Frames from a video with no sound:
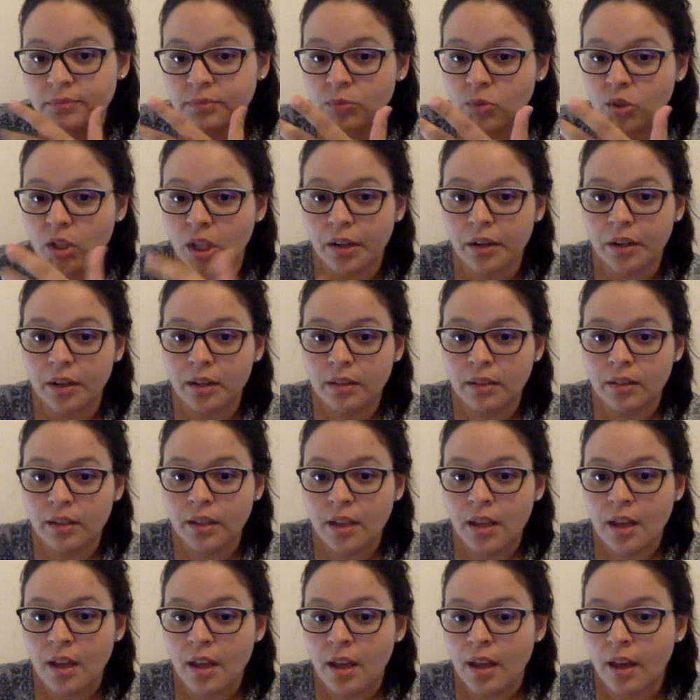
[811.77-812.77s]
Sorry.
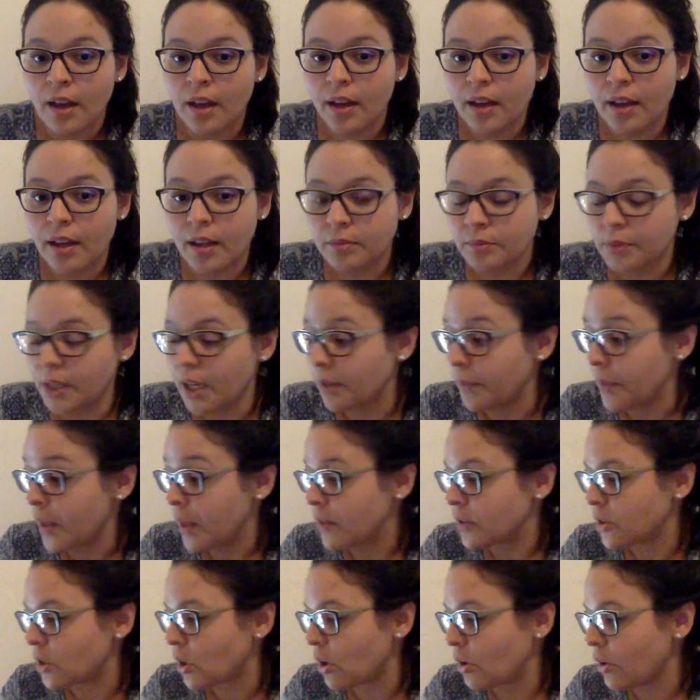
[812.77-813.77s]
Yeah,
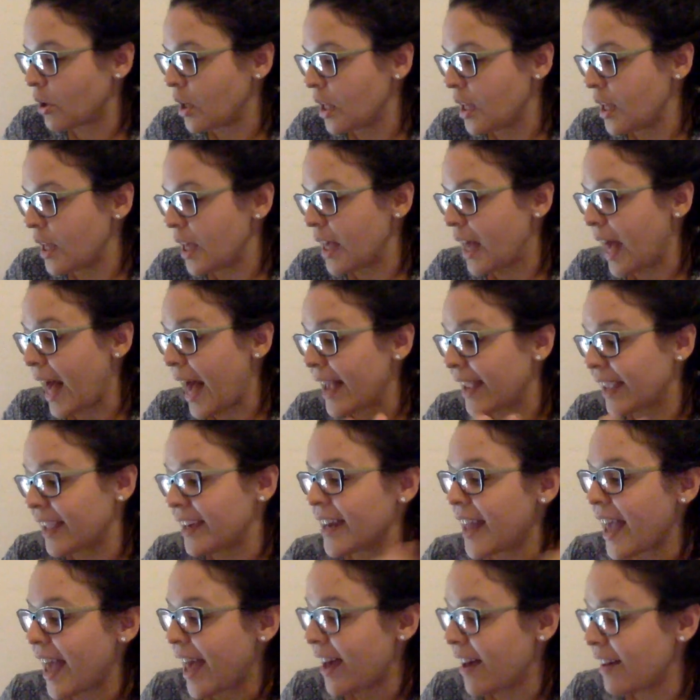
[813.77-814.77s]
so I
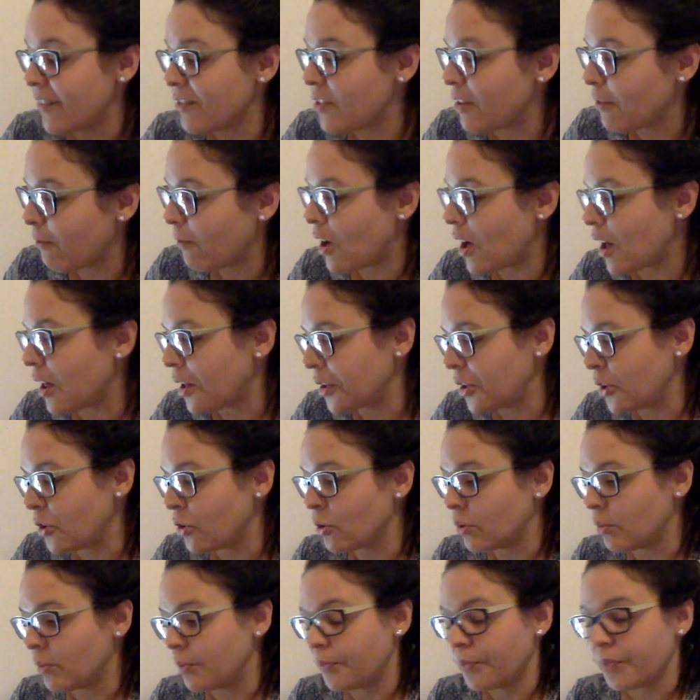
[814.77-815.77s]
can add the
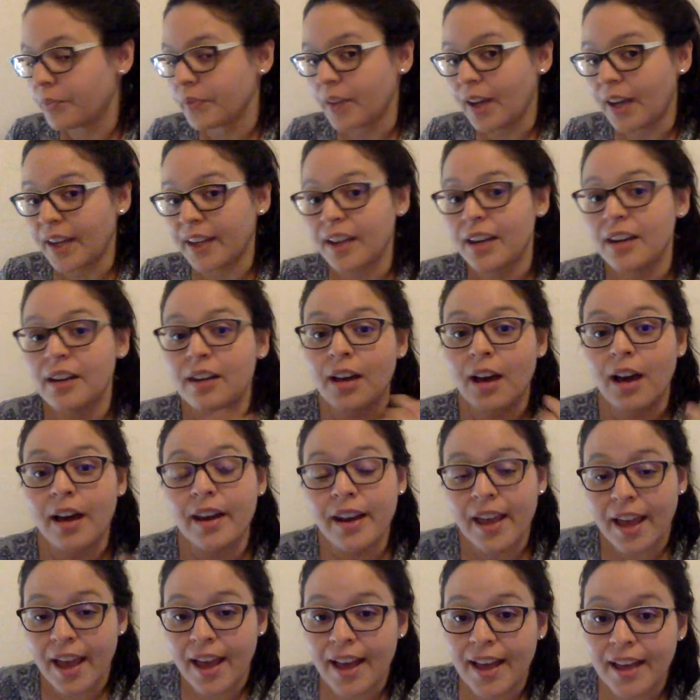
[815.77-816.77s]
volume. I
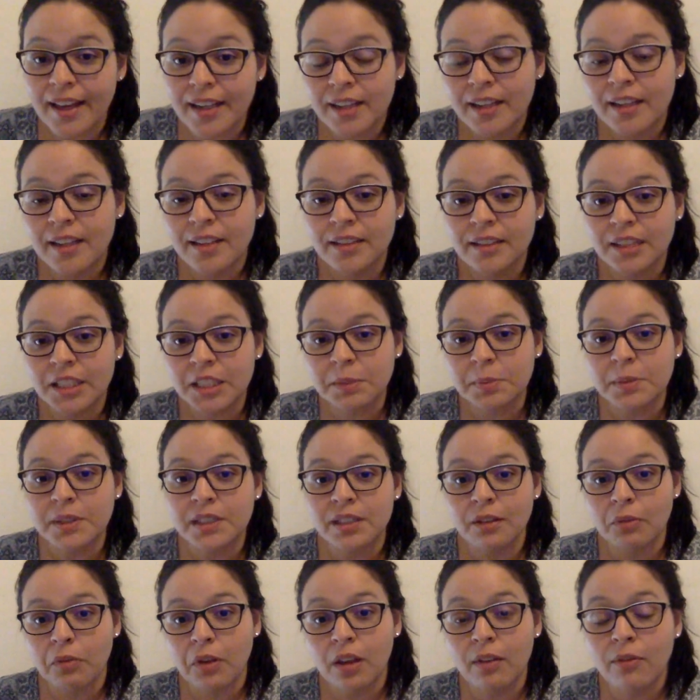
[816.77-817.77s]
cannot add the
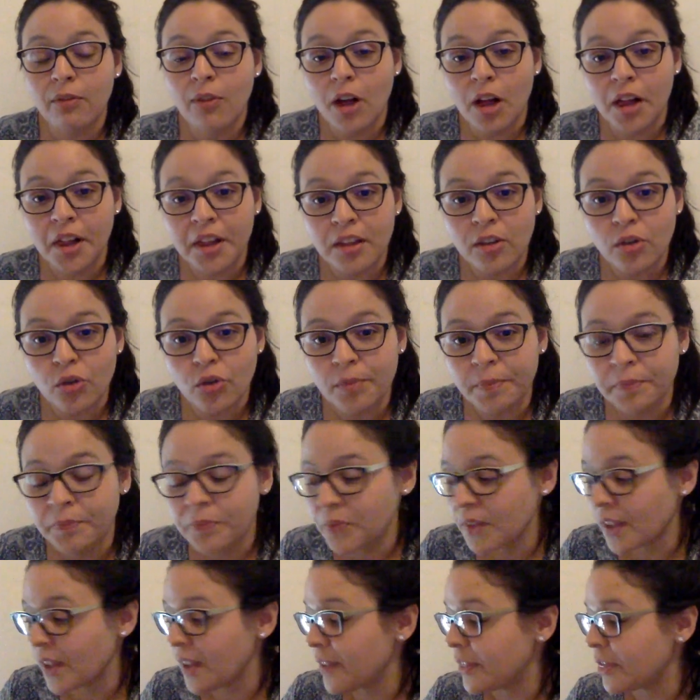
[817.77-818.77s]
specific volume.
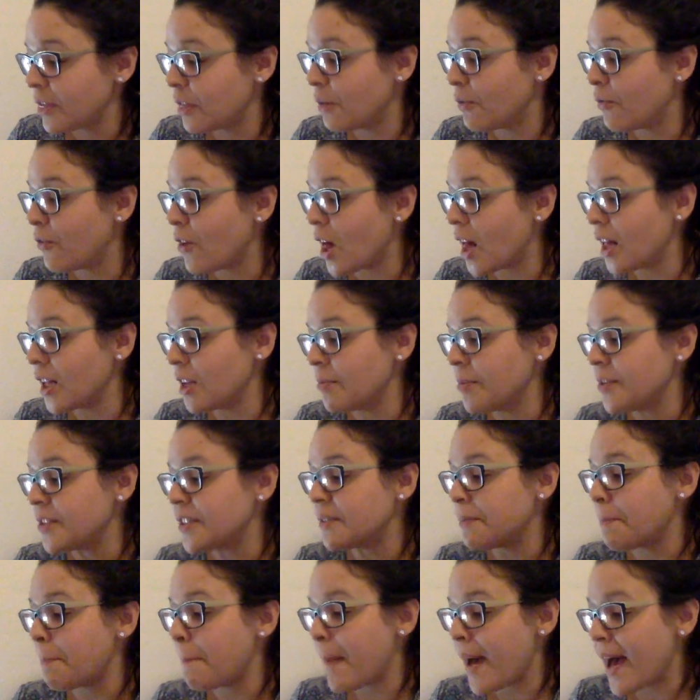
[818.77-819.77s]
The volume
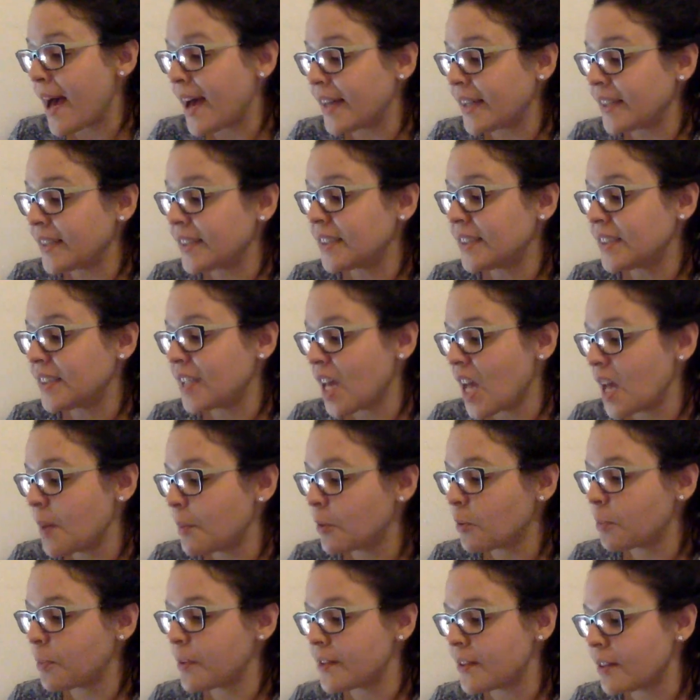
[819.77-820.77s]
is mass
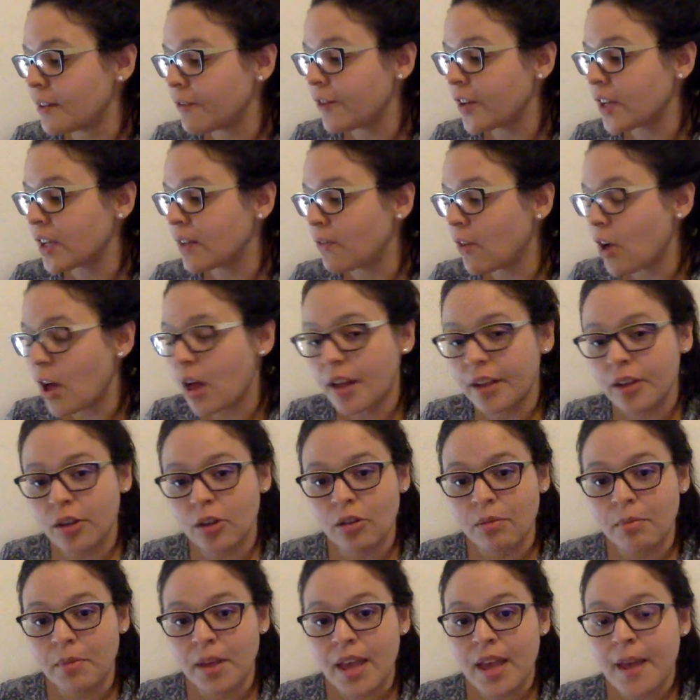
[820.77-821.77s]
times specific
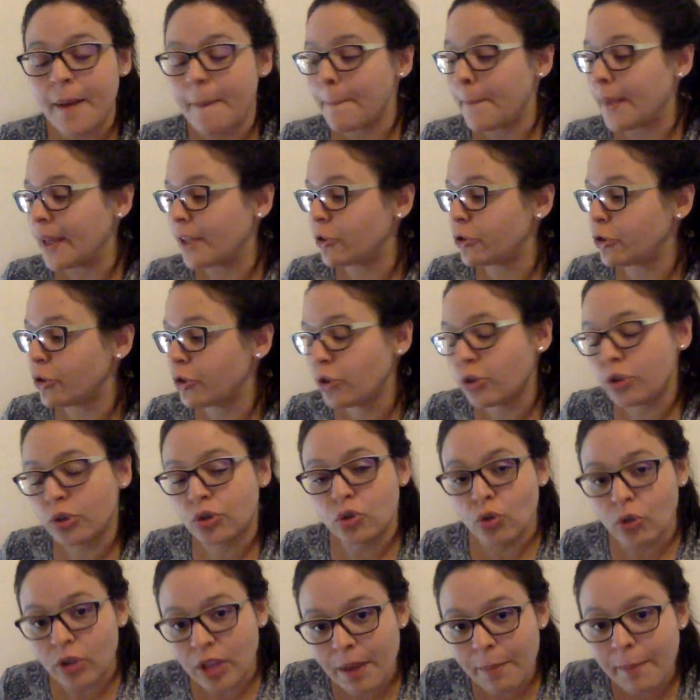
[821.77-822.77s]
volume. Make sure you
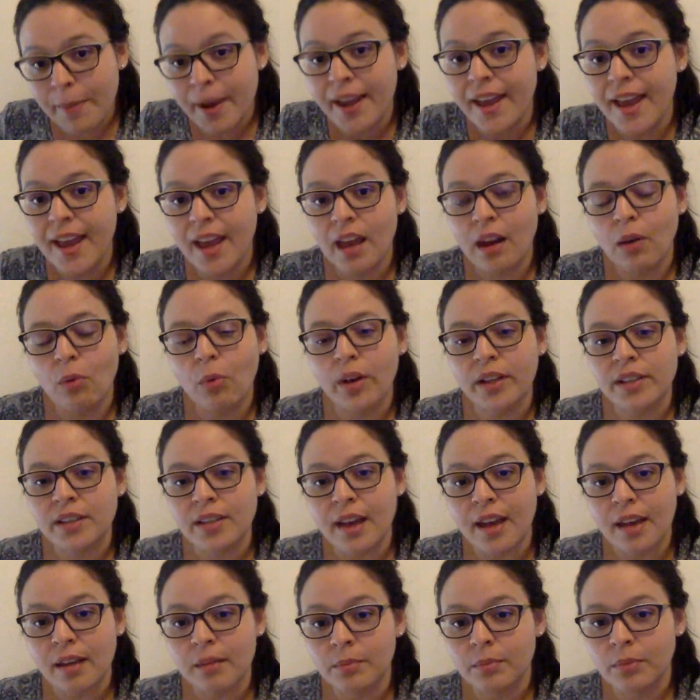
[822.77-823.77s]
do that by hand one
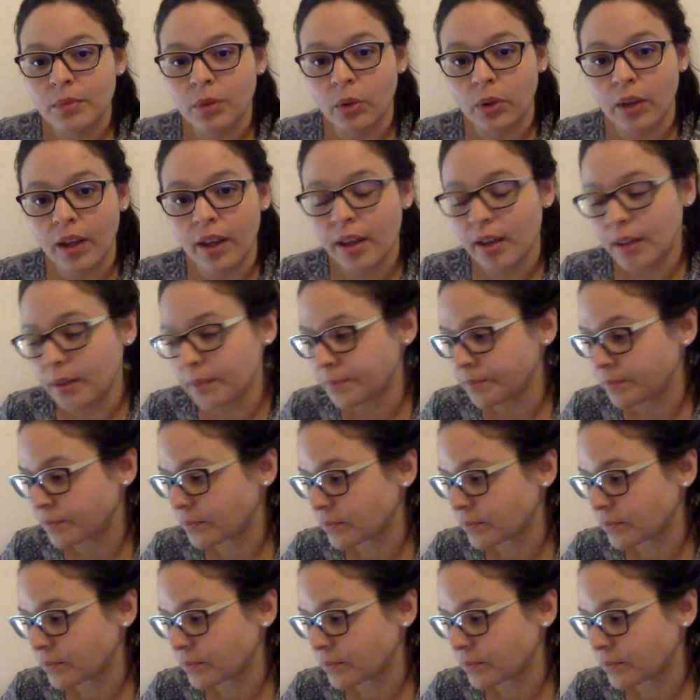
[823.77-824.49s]
time, okay?